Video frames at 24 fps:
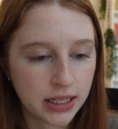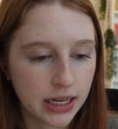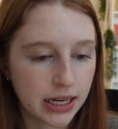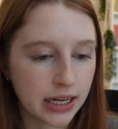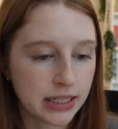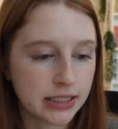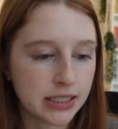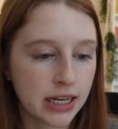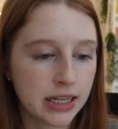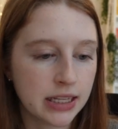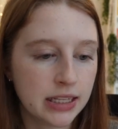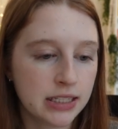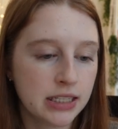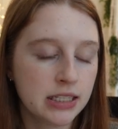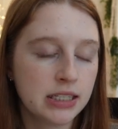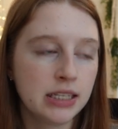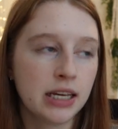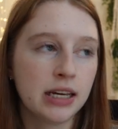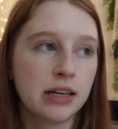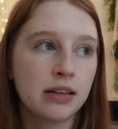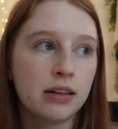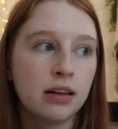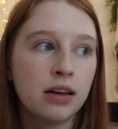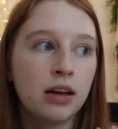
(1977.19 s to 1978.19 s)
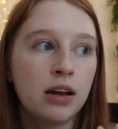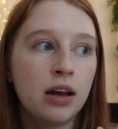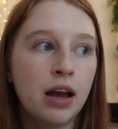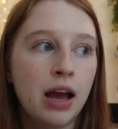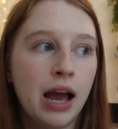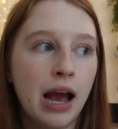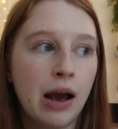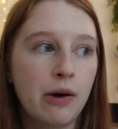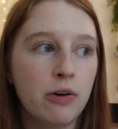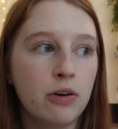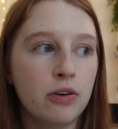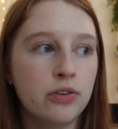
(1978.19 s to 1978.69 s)
Like I said, this is like
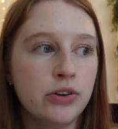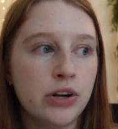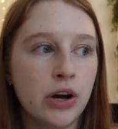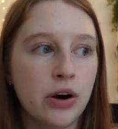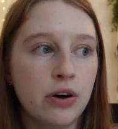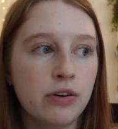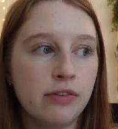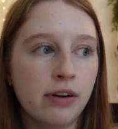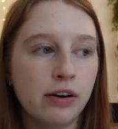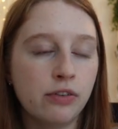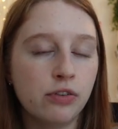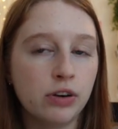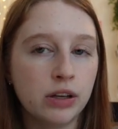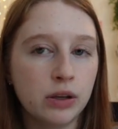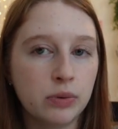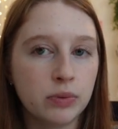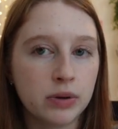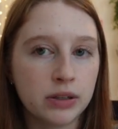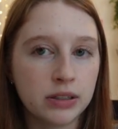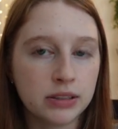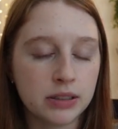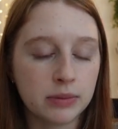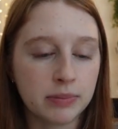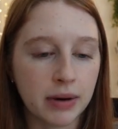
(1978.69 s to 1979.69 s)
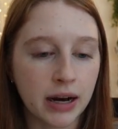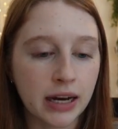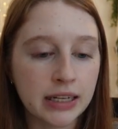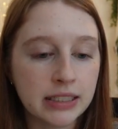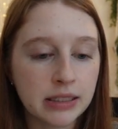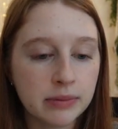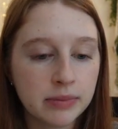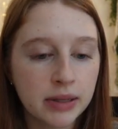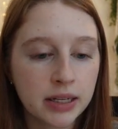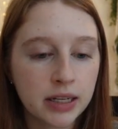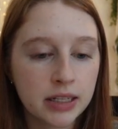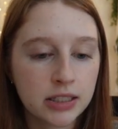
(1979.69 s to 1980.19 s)
how I'll know if I really want to buy
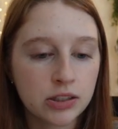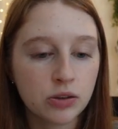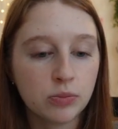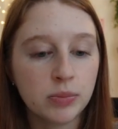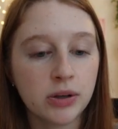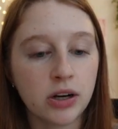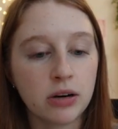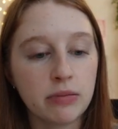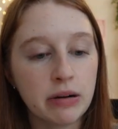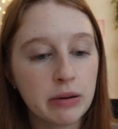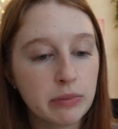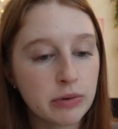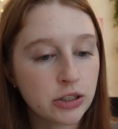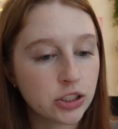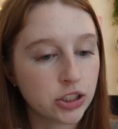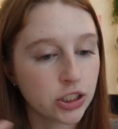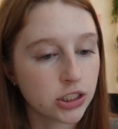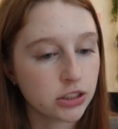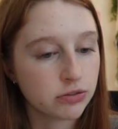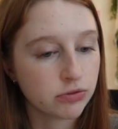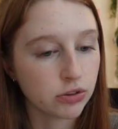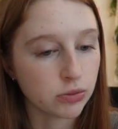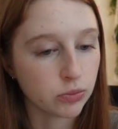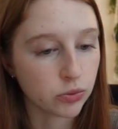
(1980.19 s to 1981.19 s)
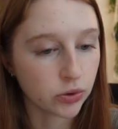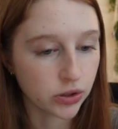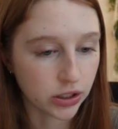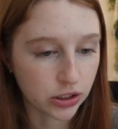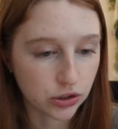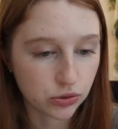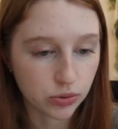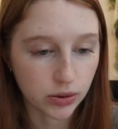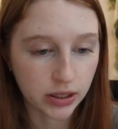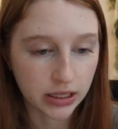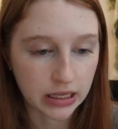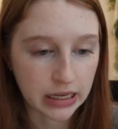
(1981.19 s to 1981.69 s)
something because it'll be on my wish list for more
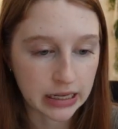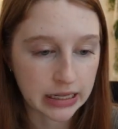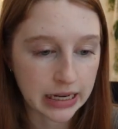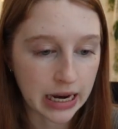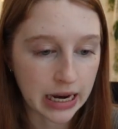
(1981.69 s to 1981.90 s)
than 48